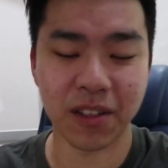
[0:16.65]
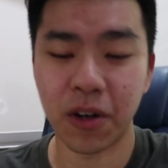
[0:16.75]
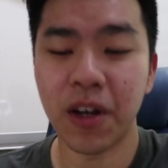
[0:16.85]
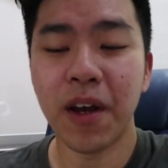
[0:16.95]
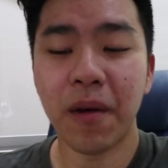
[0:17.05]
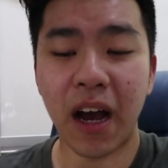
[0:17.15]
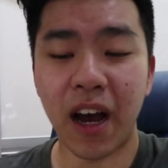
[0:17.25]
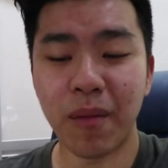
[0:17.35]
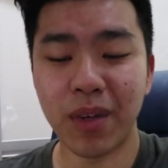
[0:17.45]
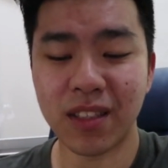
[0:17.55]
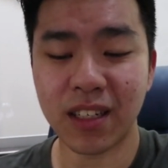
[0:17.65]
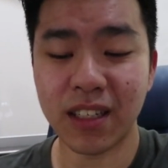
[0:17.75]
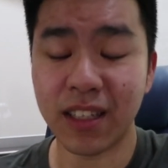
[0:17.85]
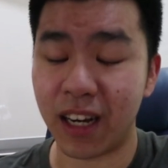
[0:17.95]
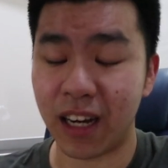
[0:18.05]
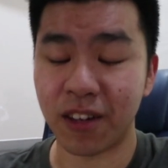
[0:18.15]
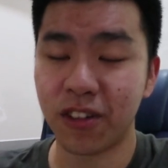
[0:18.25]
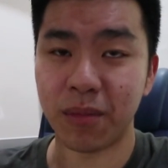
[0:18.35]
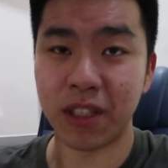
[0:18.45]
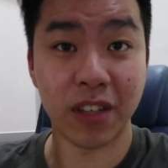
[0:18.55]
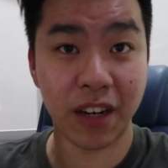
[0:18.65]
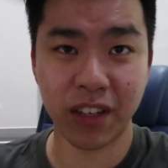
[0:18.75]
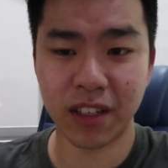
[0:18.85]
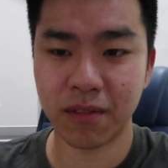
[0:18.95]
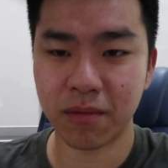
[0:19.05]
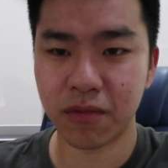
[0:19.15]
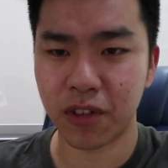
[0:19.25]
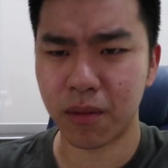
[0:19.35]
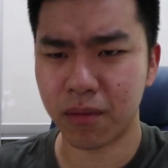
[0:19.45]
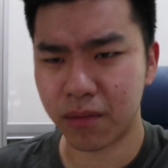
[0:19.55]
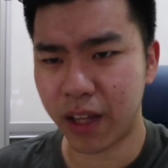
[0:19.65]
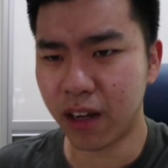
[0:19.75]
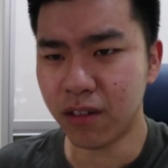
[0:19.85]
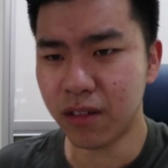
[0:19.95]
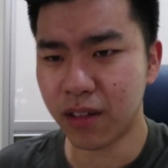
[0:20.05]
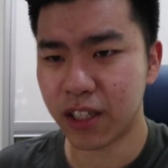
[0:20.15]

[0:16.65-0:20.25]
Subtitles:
So basically, yeah, I'm gonna be driving from now.